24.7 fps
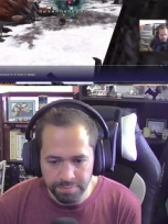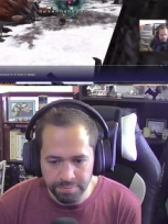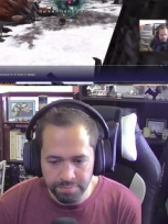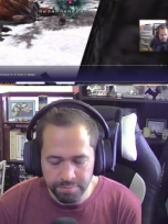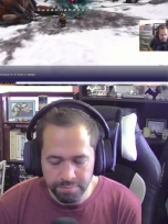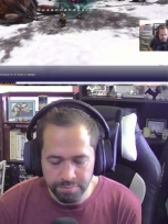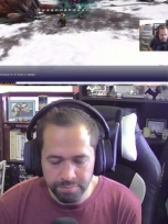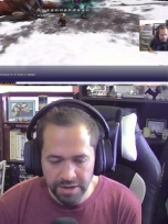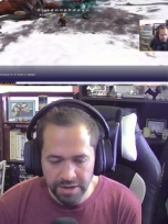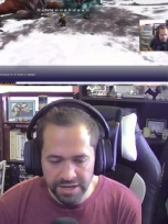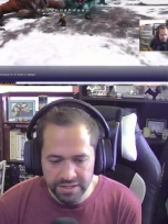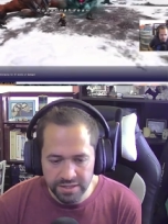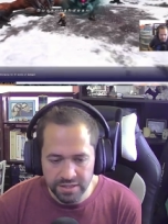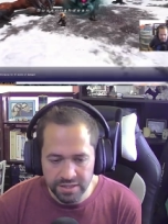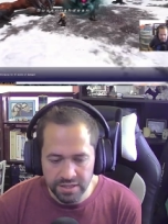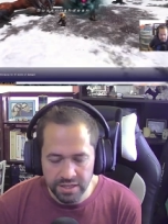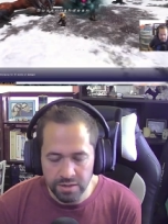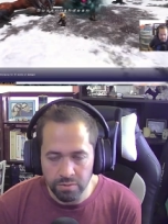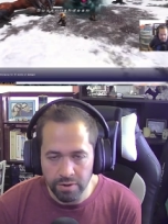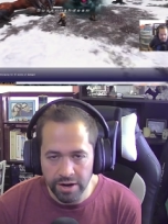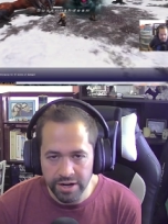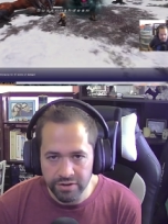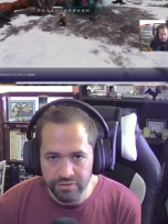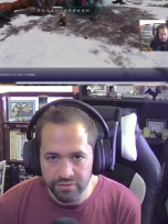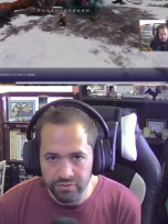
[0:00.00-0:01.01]
basically
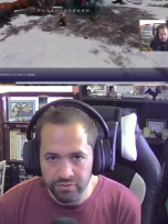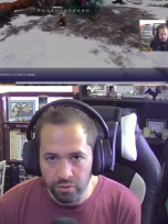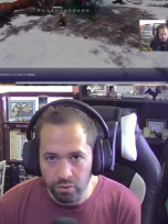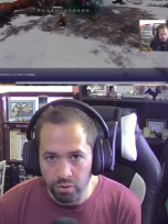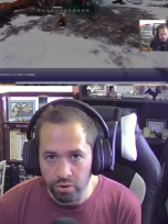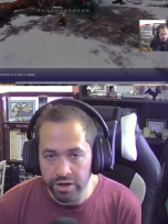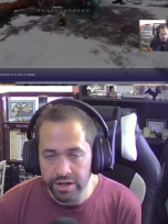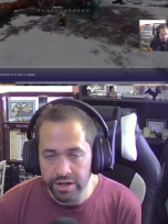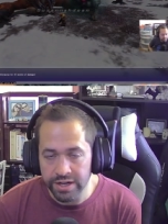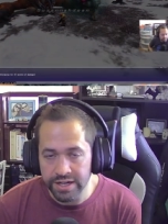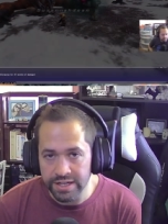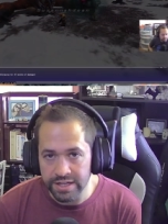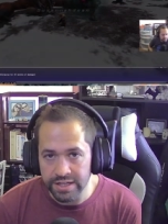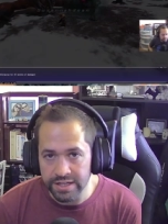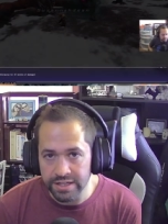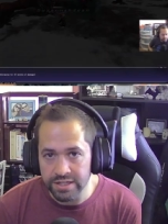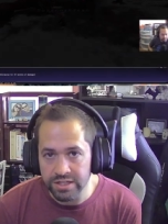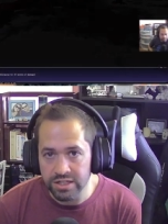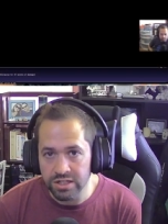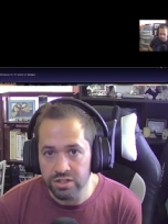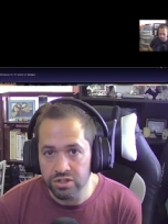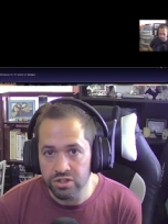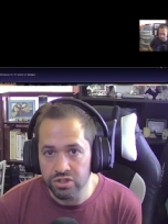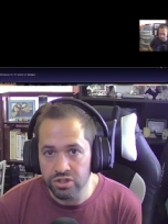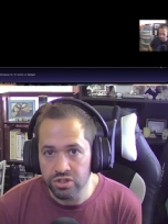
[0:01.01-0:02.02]
rank 4
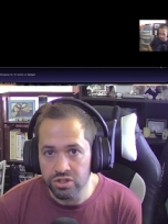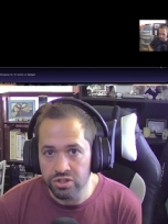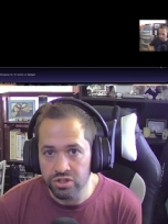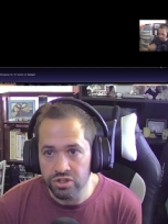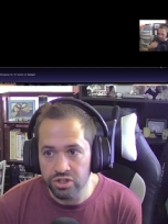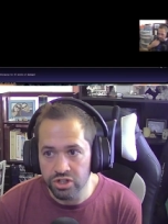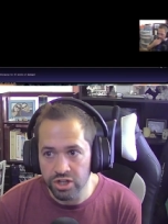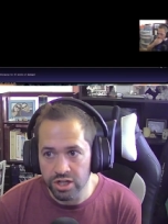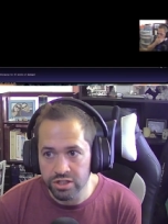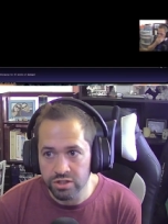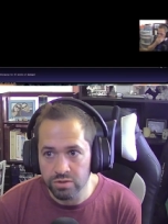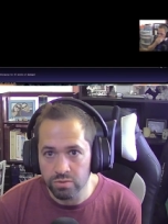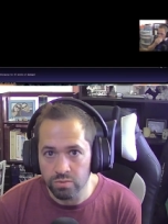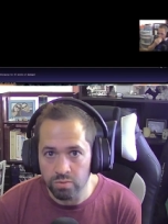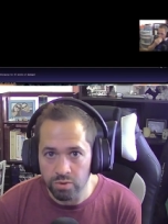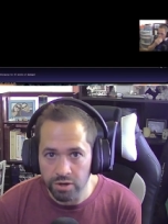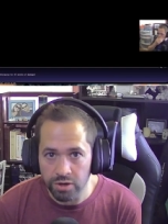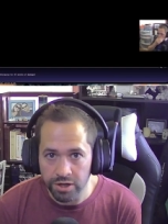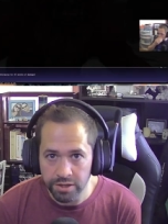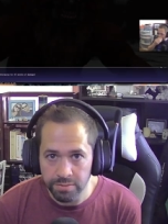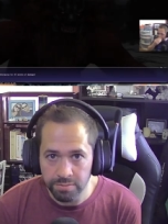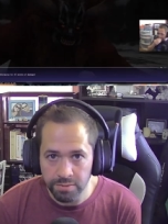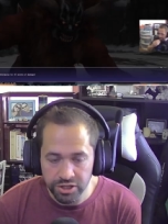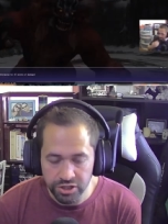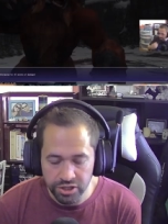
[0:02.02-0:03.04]
is just
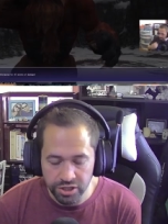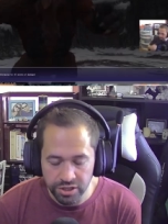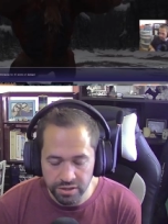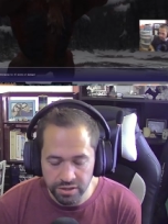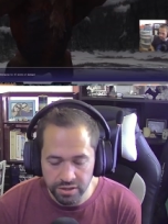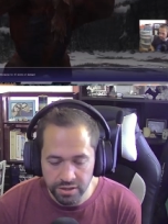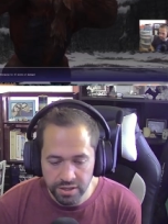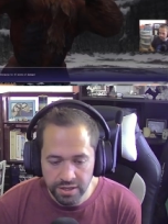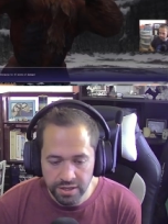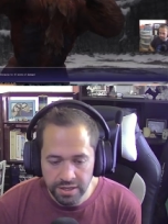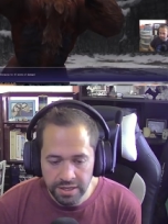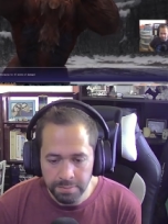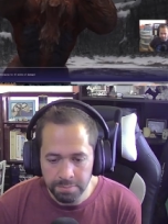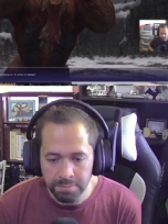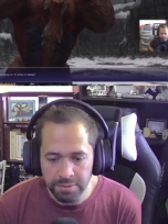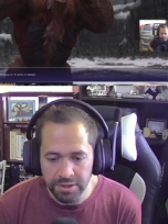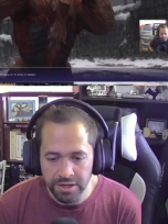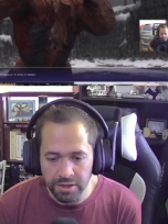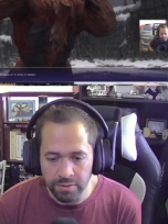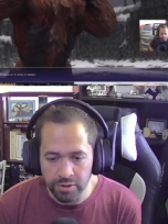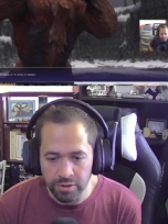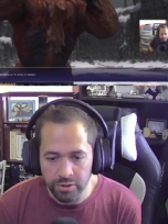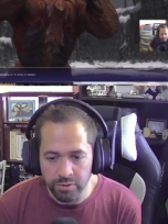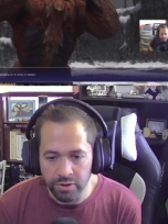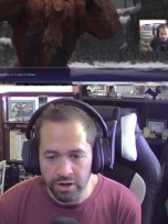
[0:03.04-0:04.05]
one mission, but
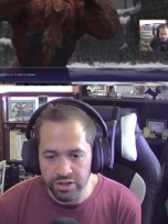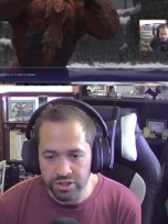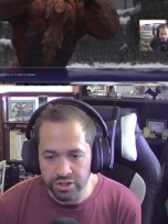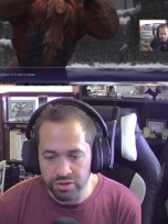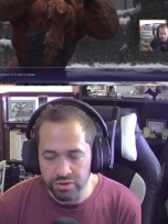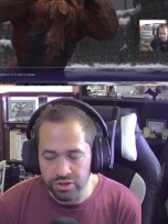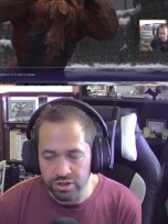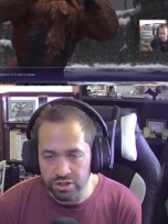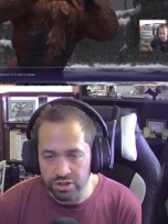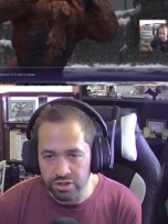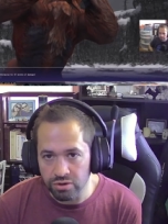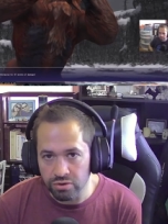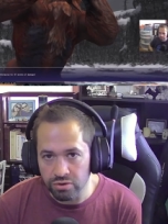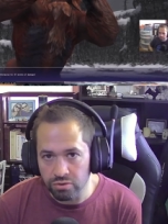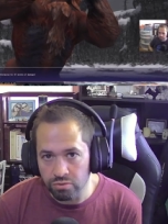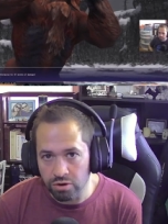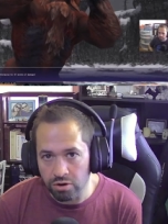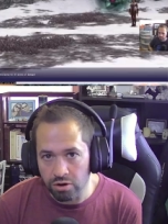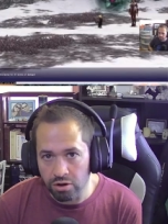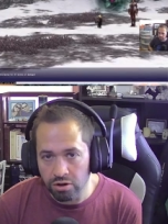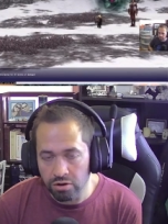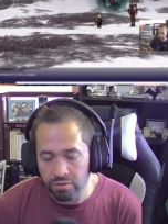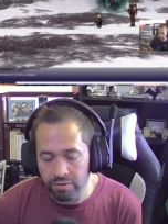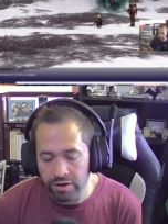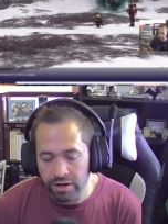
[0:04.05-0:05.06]
it requires you to go
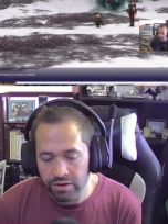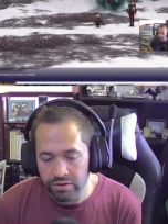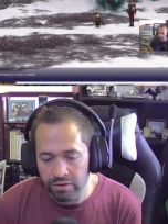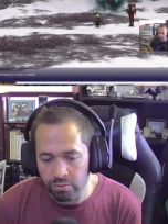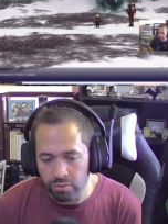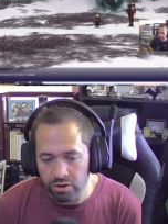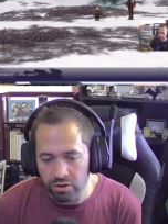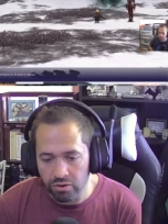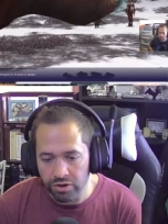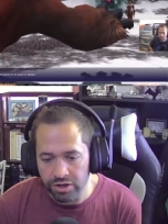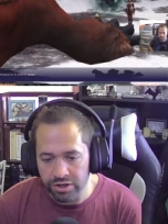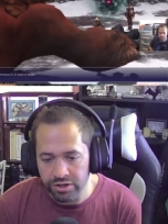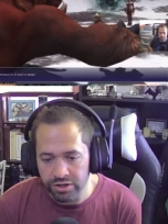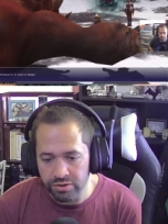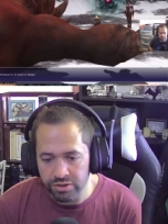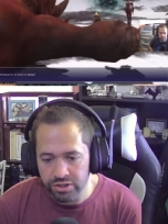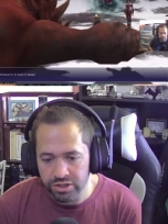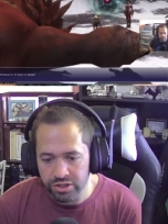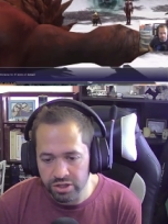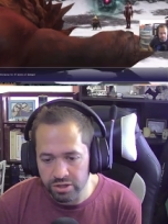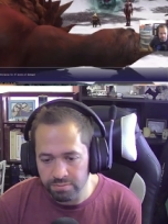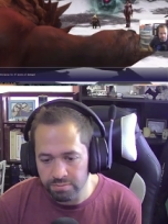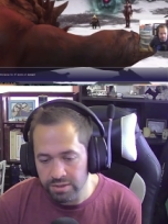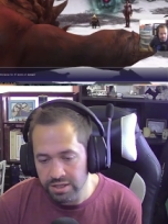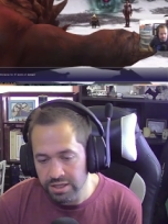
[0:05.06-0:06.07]
all around the world and do
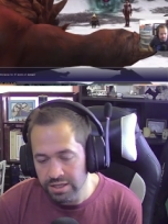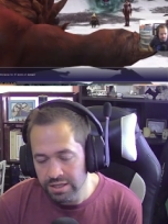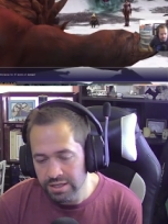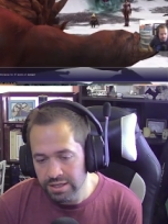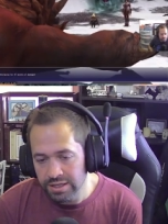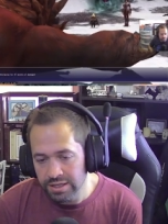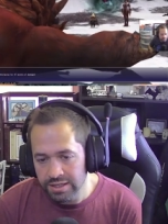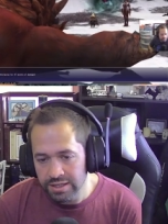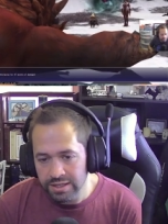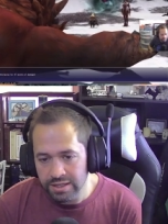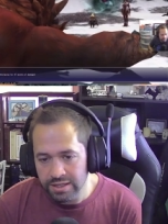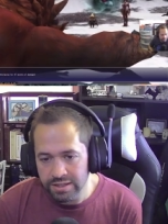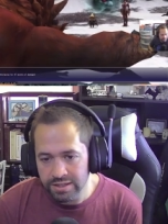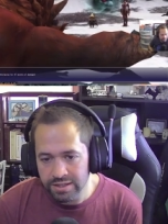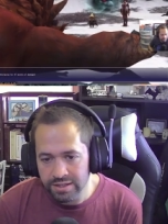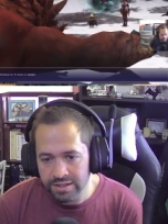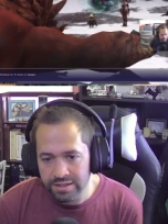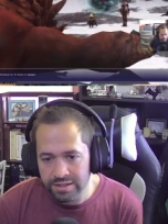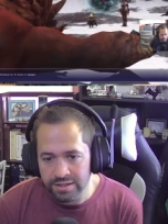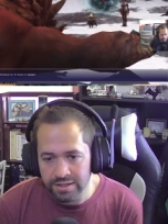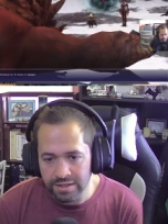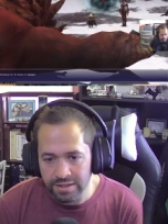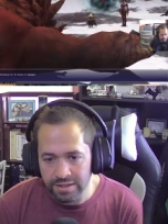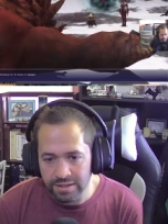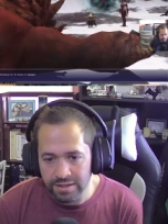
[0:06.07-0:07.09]
some.
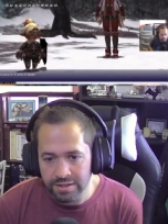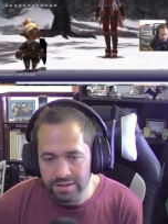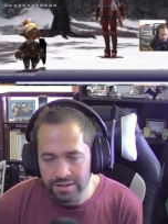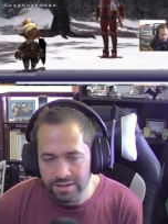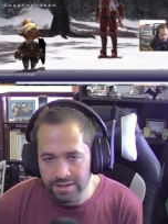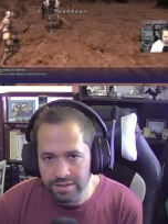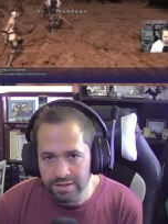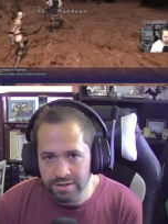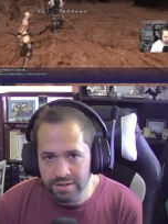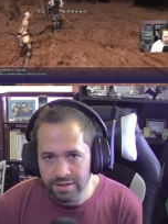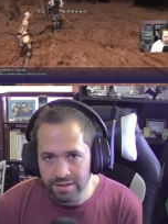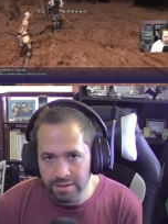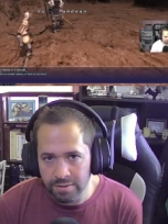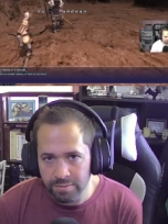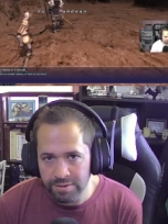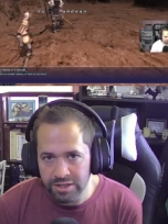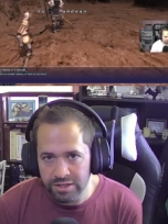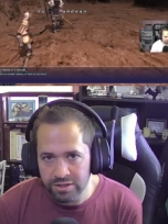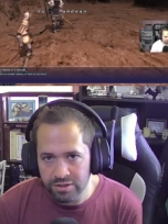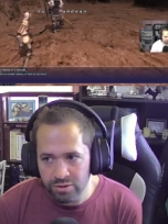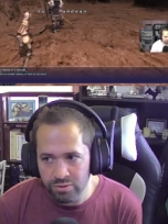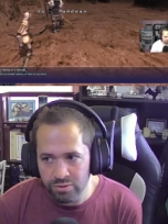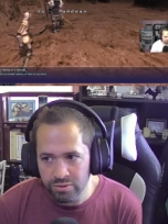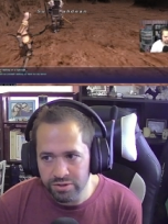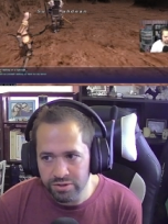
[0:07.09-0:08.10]
You'll be
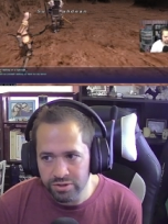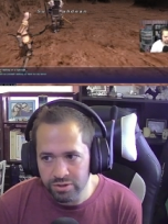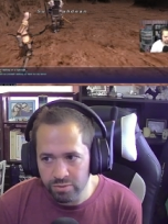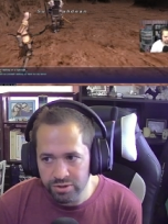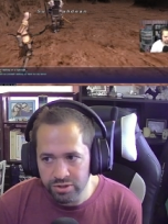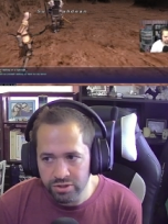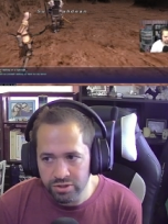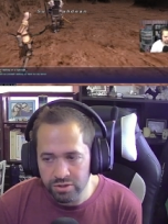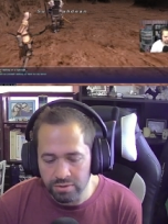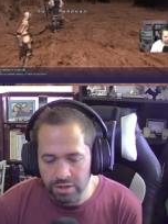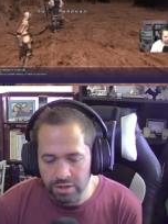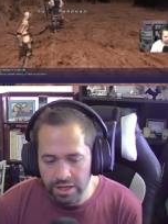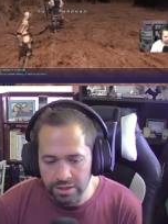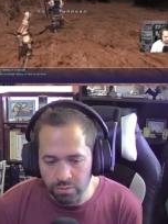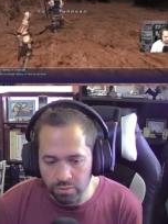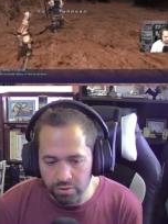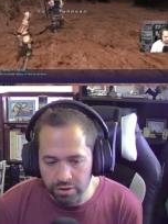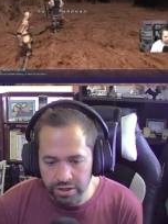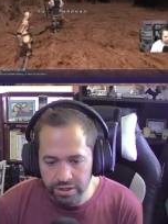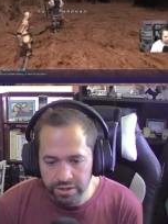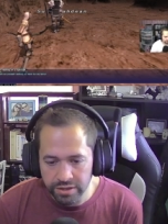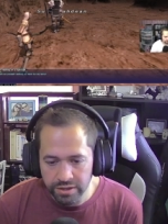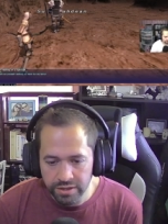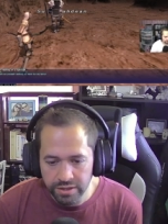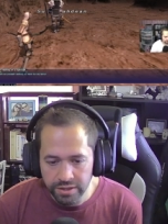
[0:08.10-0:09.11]
doing some
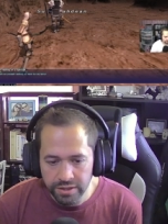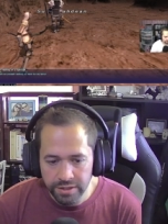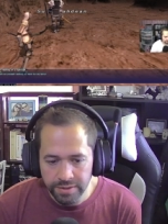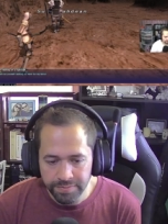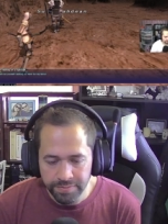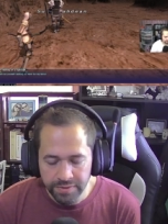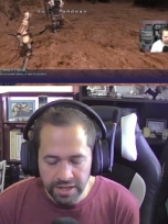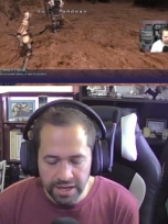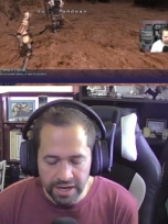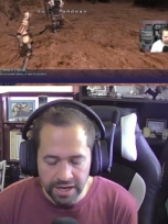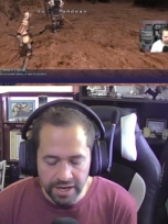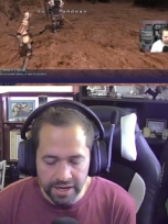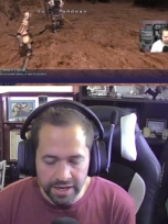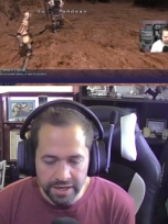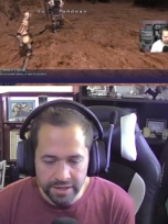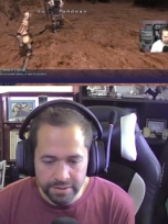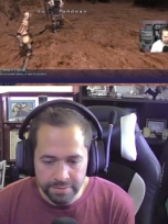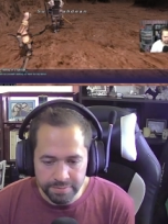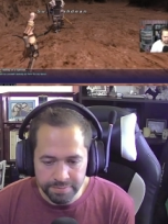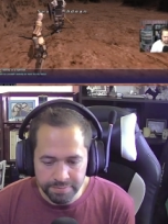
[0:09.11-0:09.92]
legwork, and.